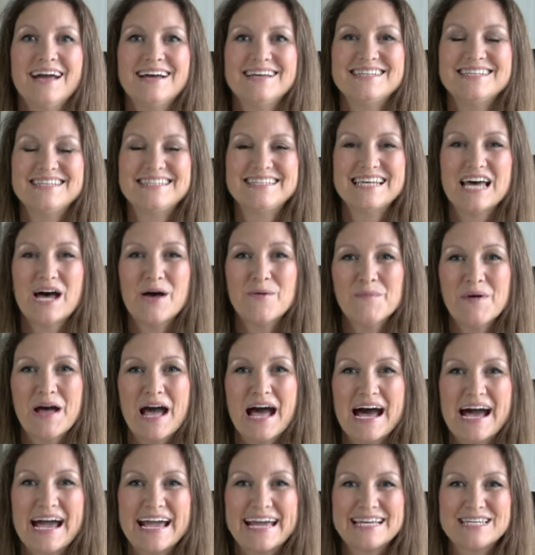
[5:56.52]
Some
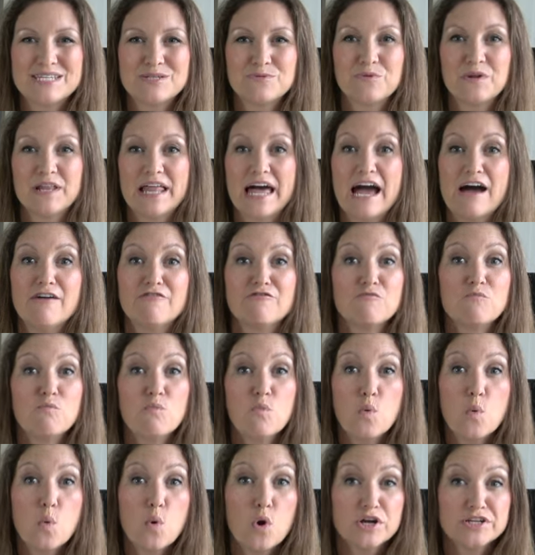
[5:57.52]
eyes will have
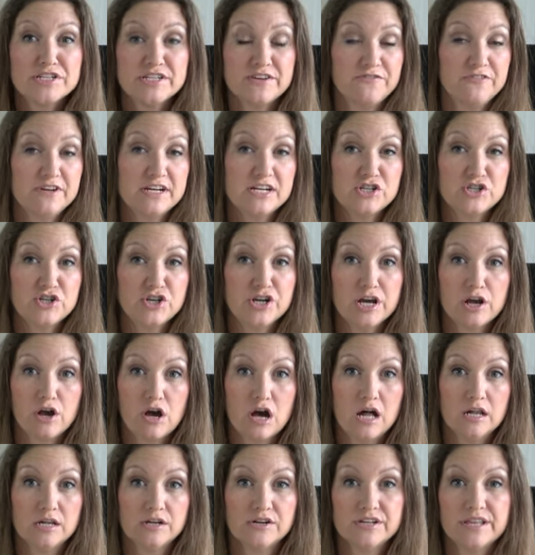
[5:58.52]
more definition and
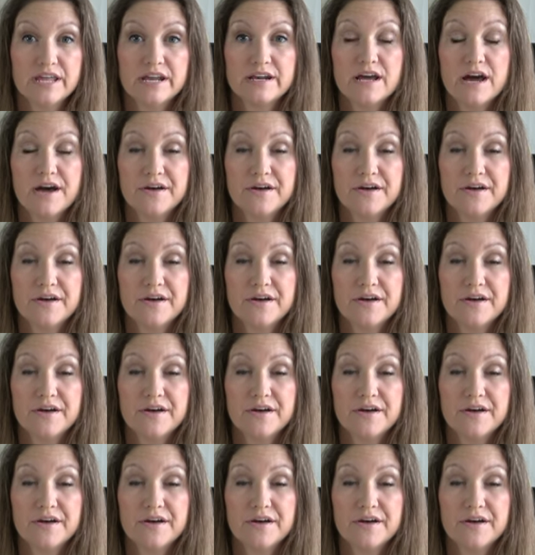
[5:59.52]
color than